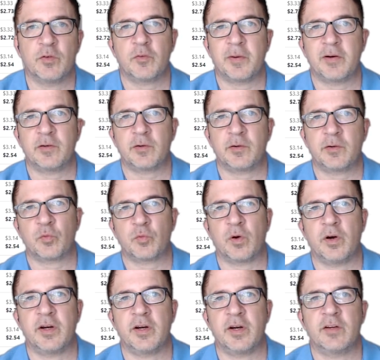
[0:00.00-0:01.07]
especially because we're
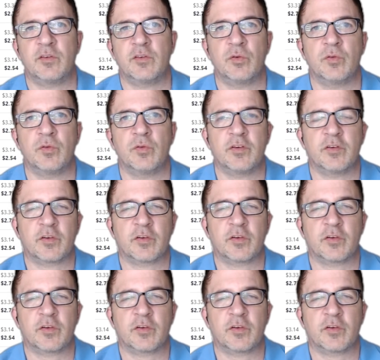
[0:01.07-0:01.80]
heading into this is the